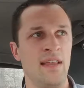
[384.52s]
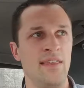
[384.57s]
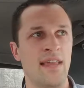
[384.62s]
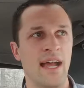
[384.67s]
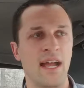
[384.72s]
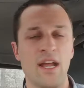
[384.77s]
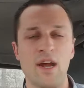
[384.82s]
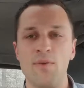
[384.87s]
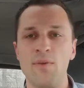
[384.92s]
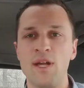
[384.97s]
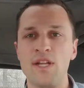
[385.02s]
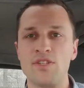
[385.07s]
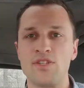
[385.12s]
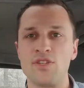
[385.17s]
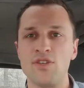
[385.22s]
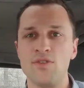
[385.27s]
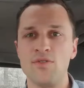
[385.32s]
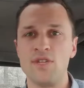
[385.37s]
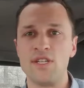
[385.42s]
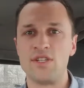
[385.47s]
that go
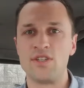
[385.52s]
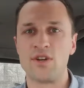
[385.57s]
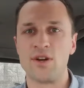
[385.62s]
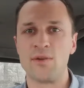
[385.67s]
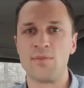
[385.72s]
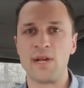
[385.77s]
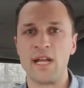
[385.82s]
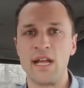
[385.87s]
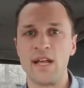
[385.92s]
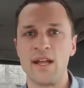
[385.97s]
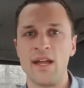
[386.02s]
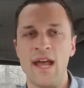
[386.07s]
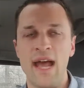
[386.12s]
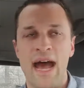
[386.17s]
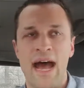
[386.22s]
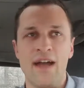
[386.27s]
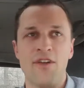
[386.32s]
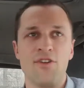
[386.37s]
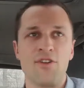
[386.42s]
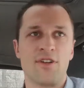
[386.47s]
into determining
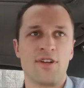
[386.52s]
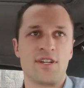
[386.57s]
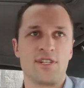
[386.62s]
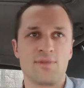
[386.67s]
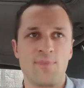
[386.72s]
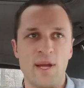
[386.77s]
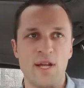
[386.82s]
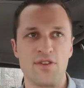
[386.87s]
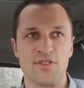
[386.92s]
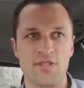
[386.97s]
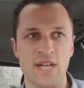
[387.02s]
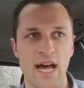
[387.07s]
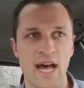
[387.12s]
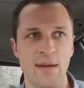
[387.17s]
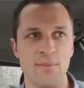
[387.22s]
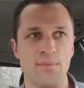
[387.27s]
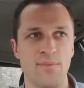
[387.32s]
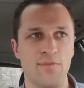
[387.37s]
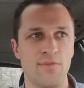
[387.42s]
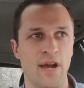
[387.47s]
how you're going to spend your
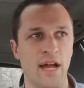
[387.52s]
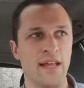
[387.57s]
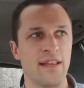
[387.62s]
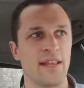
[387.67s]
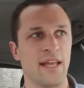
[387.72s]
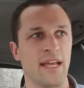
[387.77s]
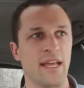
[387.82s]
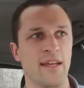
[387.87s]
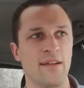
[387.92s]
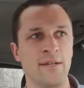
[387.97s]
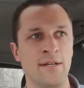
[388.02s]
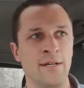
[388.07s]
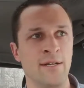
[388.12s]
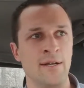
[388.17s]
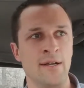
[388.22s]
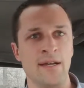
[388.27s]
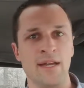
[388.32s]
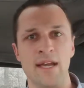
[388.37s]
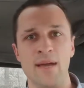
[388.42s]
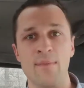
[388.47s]
time, right? Like,
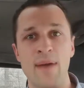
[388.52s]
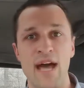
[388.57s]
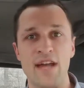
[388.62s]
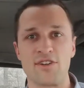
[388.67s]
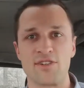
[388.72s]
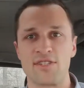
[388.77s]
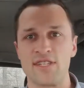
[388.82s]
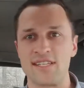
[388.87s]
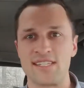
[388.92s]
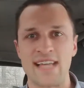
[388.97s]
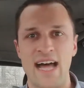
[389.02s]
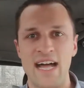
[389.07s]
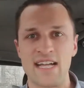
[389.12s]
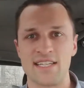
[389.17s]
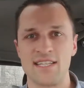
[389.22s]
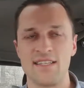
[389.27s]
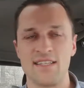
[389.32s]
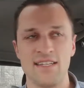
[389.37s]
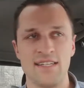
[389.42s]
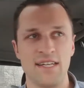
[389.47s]
it matters the
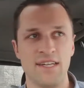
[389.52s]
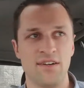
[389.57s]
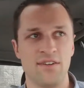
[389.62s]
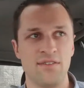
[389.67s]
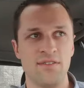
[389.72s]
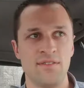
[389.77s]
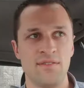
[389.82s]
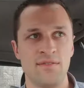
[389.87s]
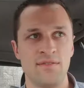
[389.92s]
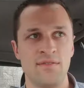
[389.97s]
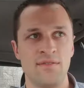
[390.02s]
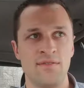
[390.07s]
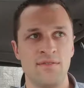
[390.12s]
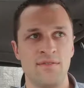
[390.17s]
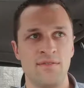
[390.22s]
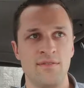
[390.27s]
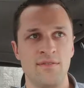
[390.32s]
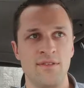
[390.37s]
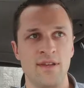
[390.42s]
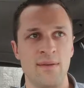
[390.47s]
size of the deal.
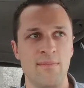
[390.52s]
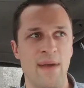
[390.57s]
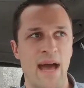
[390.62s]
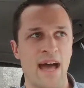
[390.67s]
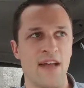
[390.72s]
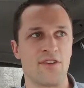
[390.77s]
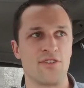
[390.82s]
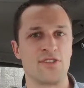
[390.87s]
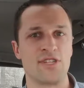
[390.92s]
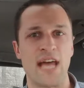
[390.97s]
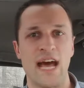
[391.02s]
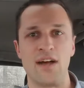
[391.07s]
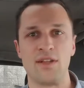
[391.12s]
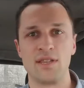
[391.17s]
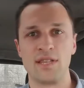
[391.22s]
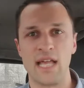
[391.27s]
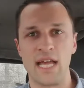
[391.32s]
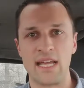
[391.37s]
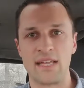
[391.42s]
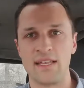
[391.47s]
It matters how
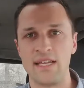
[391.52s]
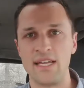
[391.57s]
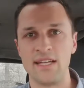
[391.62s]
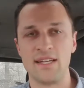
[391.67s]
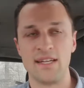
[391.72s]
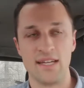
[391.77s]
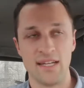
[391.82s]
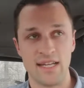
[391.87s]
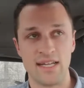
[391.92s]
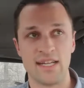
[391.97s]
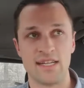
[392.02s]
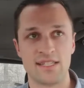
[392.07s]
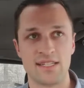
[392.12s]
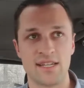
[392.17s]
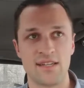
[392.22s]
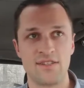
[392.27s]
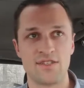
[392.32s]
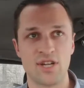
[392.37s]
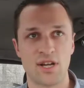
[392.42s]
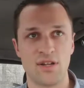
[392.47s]
likely it is
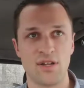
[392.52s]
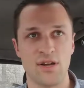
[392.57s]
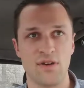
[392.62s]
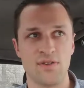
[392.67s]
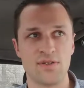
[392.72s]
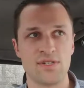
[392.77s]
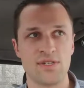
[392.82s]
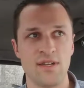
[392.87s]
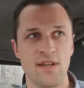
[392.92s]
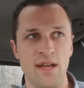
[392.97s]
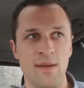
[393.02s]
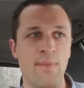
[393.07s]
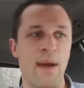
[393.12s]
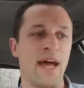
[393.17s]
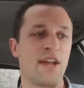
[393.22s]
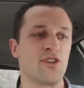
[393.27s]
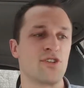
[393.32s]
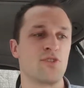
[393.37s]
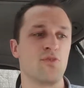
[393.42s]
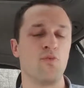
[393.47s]
to close. It
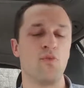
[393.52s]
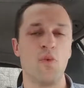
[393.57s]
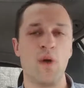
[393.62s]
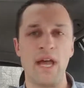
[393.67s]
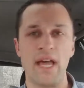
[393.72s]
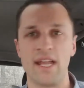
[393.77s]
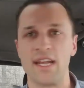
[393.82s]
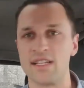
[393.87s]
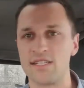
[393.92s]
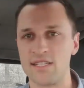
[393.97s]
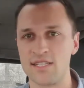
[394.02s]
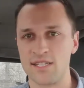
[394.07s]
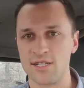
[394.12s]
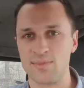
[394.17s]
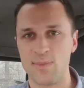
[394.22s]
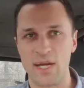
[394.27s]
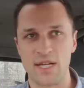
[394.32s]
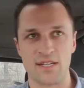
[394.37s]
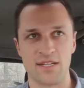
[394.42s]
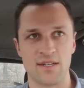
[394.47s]
matters when it's
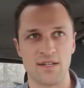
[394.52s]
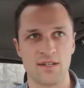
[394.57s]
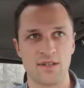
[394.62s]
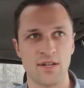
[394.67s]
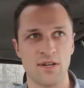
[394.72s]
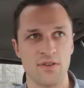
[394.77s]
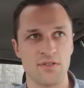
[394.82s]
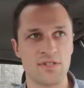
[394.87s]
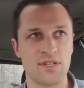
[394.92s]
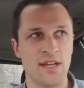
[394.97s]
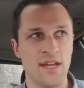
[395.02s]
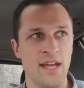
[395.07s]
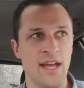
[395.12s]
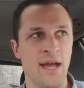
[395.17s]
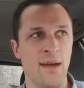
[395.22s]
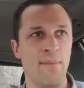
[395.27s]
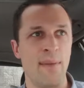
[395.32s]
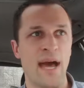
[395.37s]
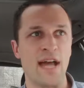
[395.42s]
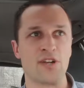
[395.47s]
expected to close.
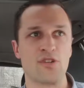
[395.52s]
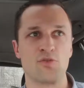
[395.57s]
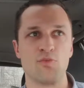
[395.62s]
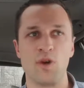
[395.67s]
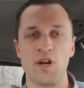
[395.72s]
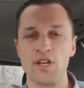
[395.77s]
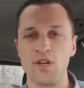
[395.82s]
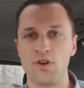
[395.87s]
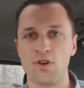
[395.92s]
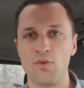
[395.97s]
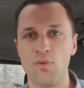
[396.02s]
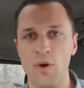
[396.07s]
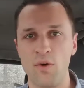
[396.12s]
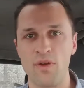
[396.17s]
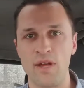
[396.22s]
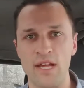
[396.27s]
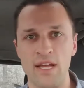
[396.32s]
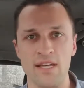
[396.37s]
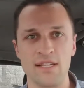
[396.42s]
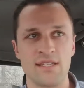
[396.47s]
It matters what your
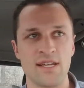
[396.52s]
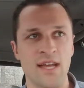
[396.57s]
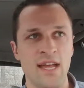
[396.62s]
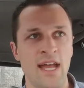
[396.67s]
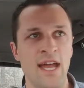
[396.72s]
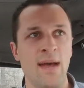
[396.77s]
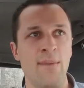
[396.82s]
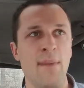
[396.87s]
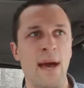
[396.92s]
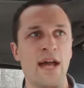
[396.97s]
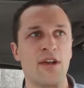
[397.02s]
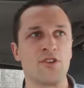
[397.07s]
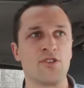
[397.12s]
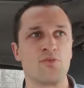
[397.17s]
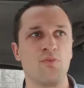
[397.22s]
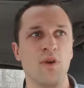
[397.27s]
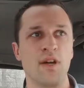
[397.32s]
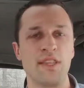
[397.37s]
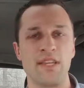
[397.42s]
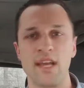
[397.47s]
quota is. It
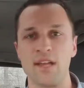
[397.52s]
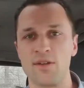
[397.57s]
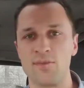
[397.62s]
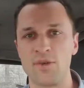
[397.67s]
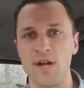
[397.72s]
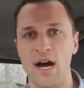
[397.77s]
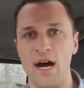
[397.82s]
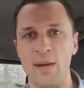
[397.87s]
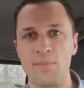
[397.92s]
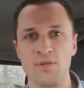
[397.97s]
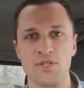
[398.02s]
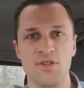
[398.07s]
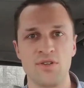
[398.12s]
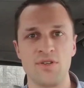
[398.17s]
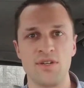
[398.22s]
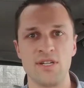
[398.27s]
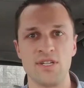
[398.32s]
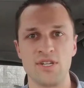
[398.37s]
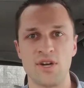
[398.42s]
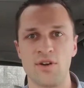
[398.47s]
matters what the other
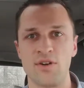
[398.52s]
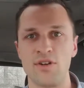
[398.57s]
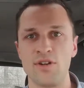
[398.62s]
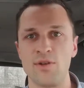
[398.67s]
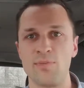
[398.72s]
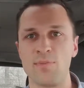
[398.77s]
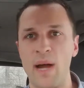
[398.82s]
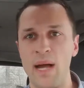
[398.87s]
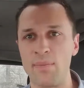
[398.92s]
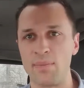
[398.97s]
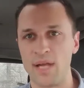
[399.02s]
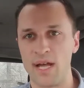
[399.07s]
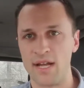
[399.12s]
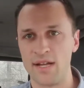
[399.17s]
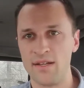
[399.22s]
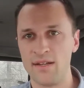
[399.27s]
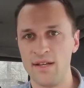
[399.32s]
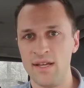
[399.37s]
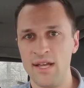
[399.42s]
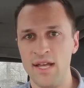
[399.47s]
opportunities are in your
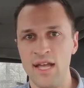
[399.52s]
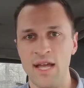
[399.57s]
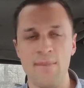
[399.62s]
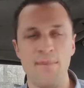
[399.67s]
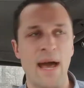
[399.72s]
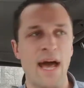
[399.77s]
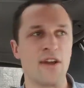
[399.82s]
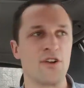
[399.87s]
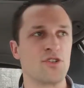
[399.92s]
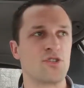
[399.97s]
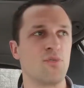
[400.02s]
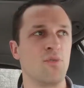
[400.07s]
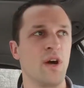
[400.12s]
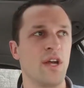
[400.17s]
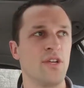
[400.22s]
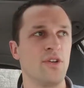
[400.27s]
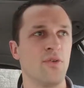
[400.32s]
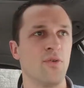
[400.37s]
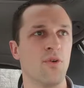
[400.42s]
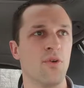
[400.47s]
pipeline. It matters
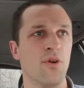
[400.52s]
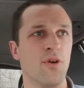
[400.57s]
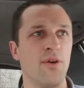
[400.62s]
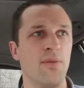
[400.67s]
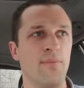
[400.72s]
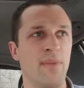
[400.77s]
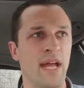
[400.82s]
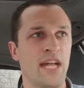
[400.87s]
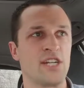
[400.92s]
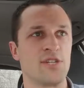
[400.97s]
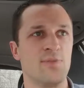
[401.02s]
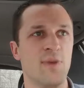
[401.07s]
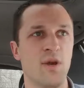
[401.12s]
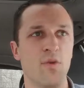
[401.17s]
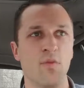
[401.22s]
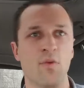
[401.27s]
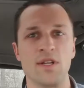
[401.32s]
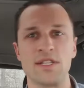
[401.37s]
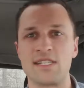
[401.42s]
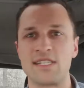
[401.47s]
what your
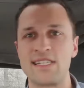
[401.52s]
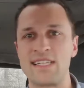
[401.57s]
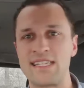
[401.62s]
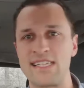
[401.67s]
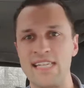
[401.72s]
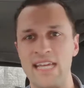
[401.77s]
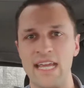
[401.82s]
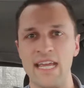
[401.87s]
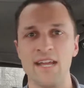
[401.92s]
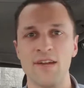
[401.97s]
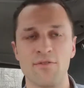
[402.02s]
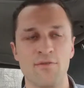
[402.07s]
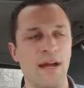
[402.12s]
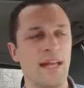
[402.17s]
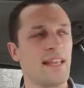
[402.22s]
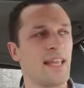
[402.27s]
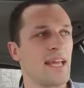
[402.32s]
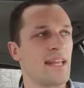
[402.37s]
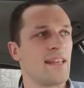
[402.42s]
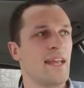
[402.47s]
management wants to see,
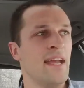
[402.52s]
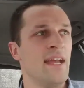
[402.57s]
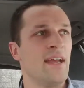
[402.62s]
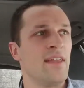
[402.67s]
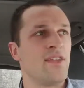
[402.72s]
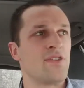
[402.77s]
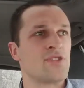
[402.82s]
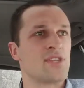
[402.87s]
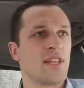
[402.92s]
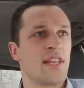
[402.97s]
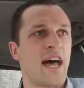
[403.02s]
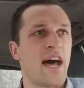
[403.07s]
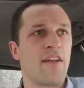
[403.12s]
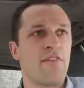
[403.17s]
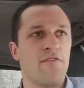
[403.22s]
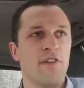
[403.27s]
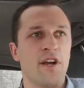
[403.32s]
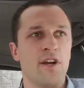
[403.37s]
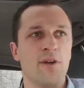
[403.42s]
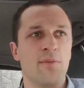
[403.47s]
right? Like, there's a lot
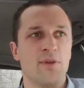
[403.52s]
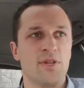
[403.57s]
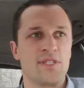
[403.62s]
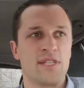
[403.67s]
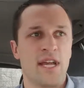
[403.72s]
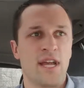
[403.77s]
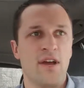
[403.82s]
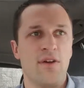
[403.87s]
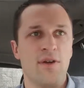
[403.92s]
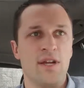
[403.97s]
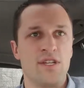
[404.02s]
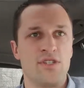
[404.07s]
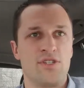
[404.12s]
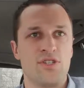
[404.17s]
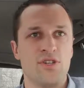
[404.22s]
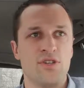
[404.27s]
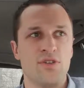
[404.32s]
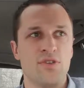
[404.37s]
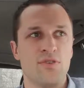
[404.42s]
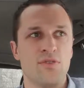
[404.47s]
of variables that go
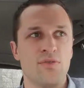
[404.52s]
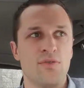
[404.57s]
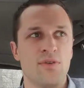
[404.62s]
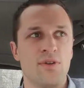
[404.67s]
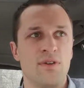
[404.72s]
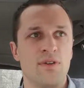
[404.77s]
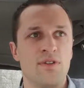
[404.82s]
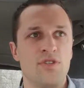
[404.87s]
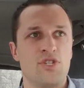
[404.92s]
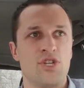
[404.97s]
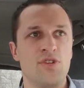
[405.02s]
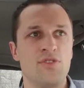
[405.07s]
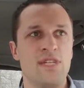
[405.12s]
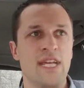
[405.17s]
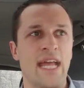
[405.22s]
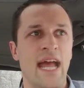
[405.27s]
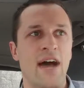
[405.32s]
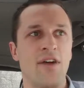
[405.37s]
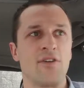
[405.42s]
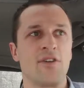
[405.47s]
into
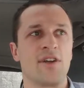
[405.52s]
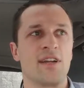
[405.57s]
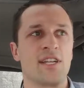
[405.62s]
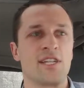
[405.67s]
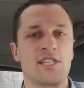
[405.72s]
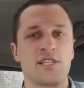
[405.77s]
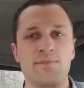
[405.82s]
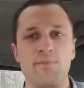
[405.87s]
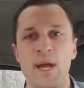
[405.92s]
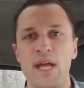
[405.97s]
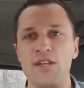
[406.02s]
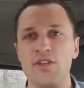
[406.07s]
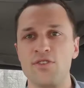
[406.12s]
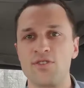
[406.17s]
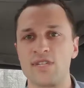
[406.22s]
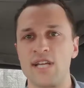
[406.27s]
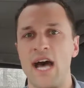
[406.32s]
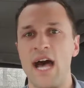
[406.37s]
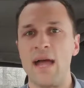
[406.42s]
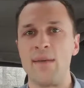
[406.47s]
choosing how you're going to spend
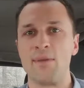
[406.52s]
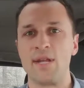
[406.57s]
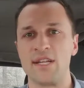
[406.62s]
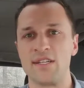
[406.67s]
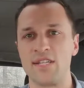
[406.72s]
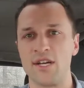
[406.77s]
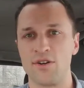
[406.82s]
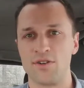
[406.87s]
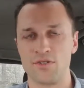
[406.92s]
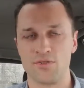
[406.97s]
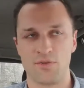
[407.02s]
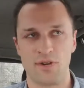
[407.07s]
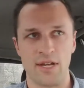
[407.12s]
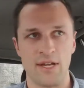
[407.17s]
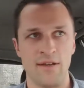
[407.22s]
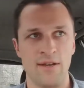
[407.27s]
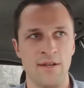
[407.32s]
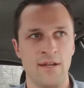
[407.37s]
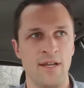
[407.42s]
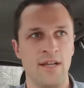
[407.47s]
your time in a
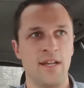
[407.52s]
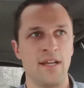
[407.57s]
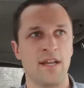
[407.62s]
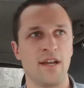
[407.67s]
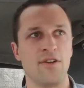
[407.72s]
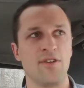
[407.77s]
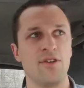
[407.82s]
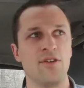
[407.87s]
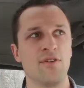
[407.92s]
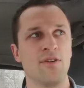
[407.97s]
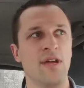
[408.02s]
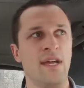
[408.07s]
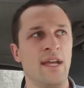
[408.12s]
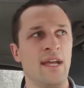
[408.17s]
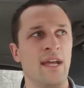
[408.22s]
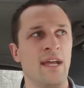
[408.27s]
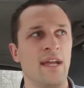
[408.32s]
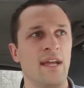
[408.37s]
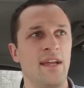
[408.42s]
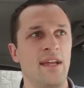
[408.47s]
territory.
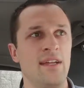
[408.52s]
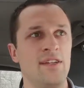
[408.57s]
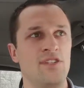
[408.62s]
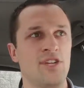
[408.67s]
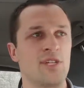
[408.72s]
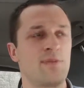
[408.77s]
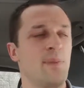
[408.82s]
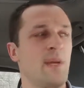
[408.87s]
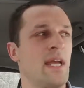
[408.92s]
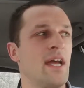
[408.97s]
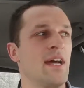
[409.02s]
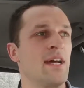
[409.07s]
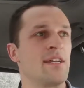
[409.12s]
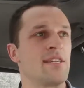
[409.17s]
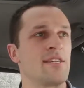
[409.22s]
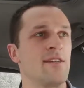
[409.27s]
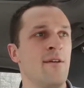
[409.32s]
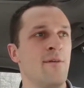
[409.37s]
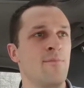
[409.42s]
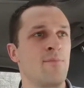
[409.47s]
Just
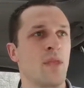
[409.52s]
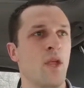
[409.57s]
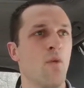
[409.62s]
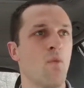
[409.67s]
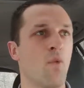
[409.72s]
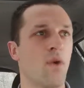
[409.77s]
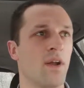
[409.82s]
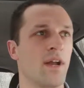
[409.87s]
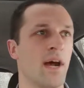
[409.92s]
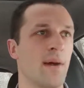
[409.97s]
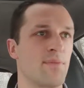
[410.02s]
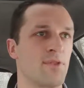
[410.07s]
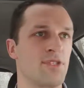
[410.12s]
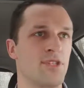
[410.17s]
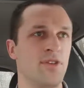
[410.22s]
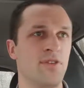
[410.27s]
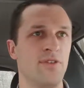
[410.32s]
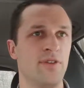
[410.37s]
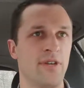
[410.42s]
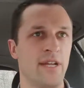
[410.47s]
because one
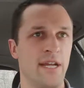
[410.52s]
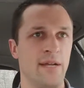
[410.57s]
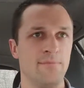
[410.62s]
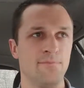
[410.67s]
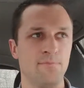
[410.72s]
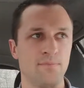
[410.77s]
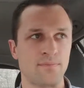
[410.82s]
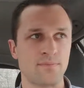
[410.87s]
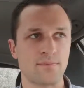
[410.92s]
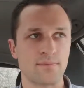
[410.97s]
opportunity